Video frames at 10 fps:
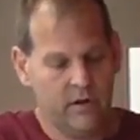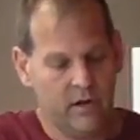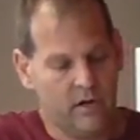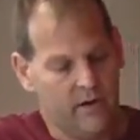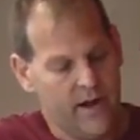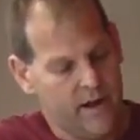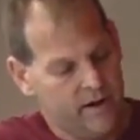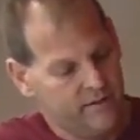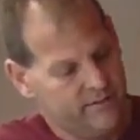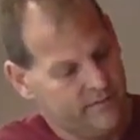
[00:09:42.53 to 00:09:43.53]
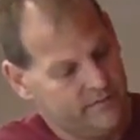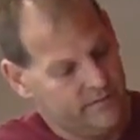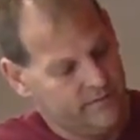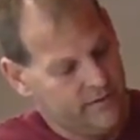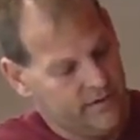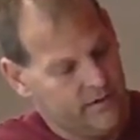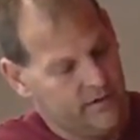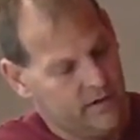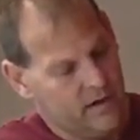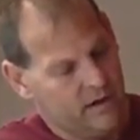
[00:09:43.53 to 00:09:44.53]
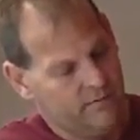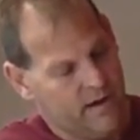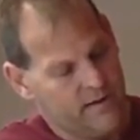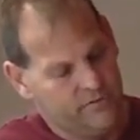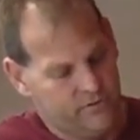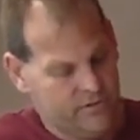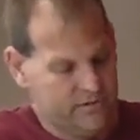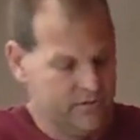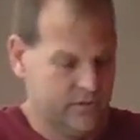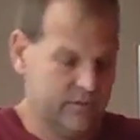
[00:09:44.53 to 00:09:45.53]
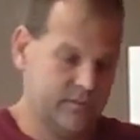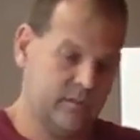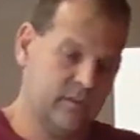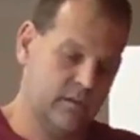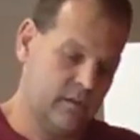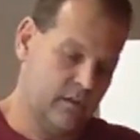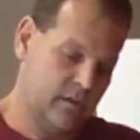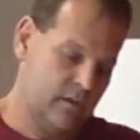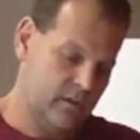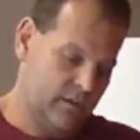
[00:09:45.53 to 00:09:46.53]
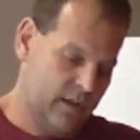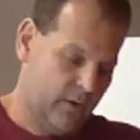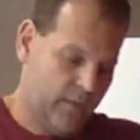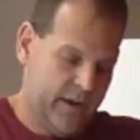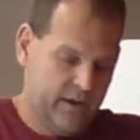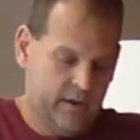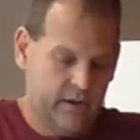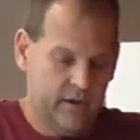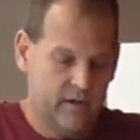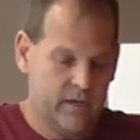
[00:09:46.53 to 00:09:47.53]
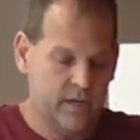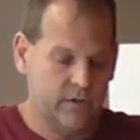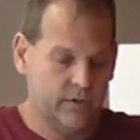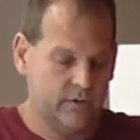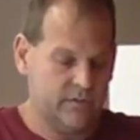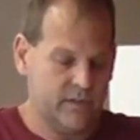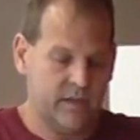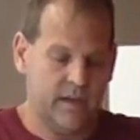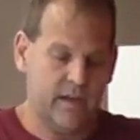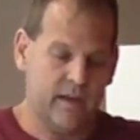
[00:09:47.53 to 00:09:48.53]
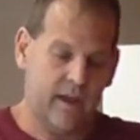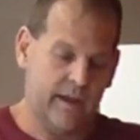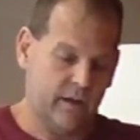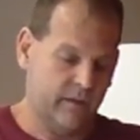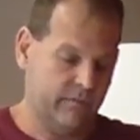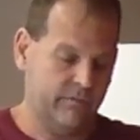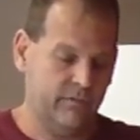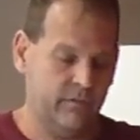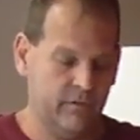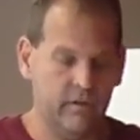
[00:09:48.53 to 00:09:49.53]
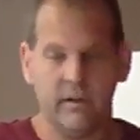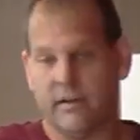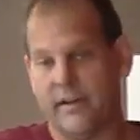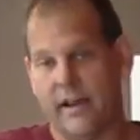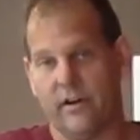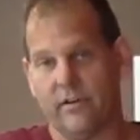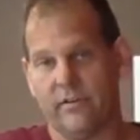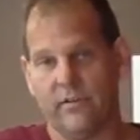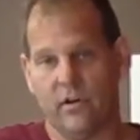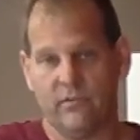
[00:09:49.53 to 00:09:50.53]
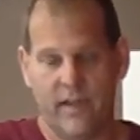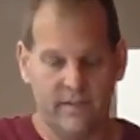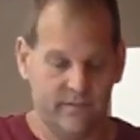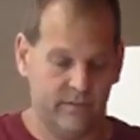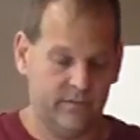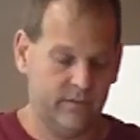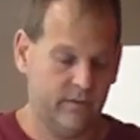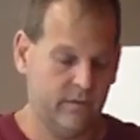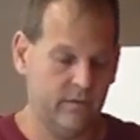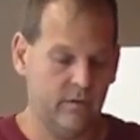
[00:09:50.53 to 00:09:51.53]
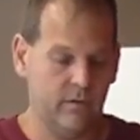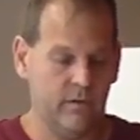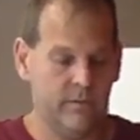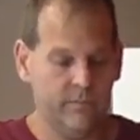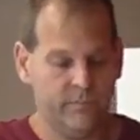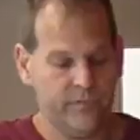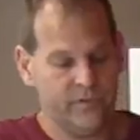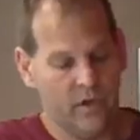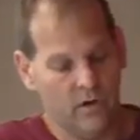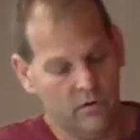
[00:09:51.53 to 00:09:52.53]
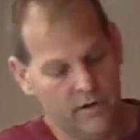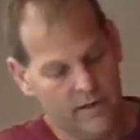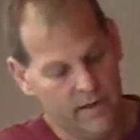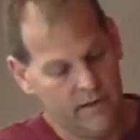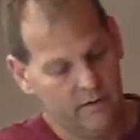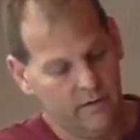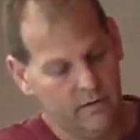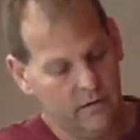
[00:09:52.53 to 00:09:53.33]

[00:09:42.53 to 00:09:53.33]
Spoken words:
a great consistency of ice crystals that we could use in any kind of containers or vases. So again,